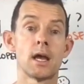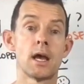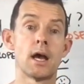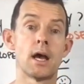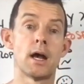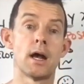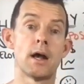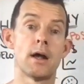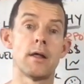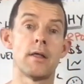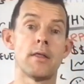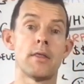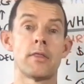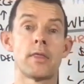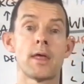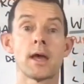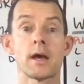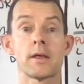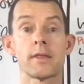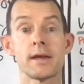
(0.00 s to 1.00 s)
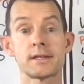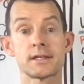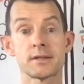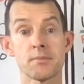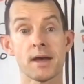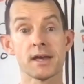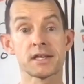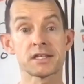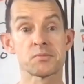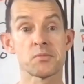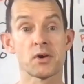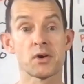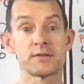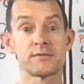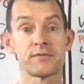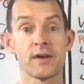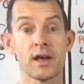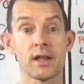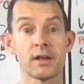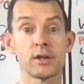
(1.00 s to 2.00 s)
They are there to maximize
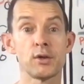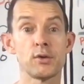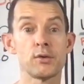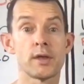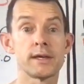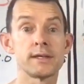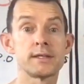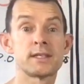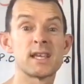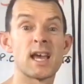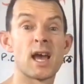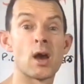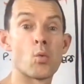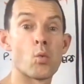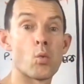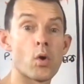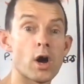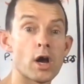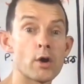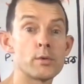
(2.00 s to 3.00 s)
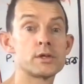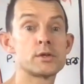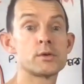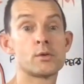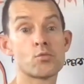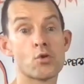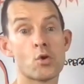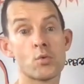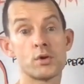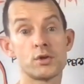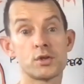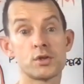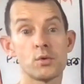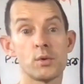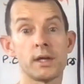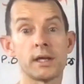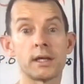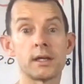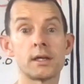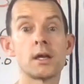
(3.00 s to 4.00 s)
value. They set why we're doing what we're
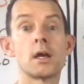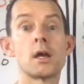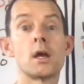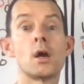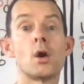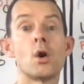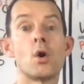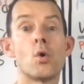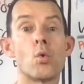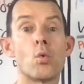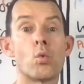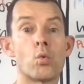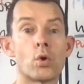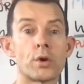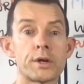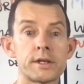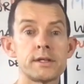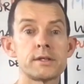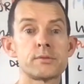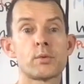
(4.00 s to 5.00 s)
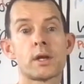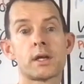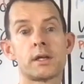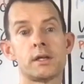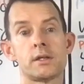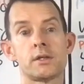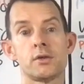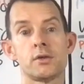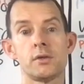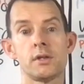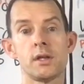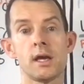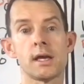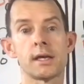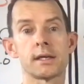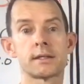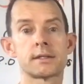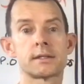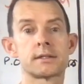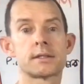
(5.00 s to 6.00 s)
doing, what it is we're going to do
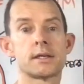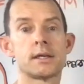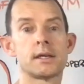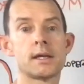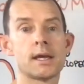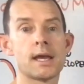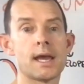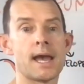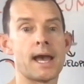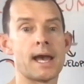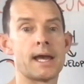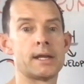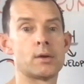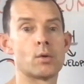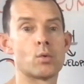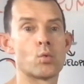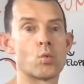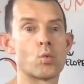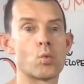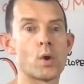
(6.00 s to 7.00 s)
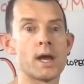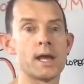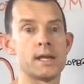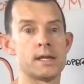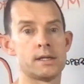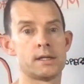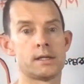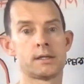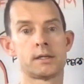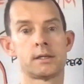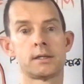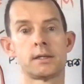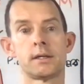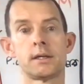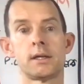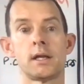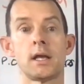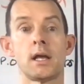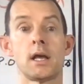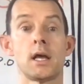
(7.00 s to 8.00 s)
next, and when
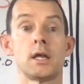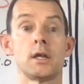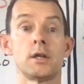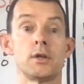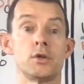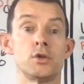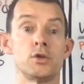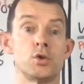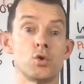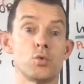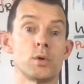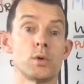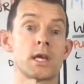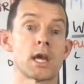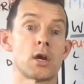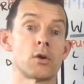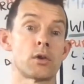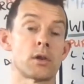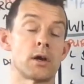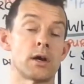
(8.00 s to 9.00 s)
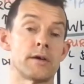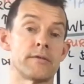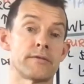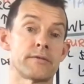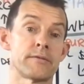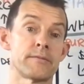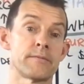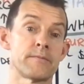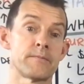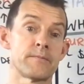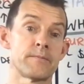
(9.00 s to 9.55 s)
do we go live.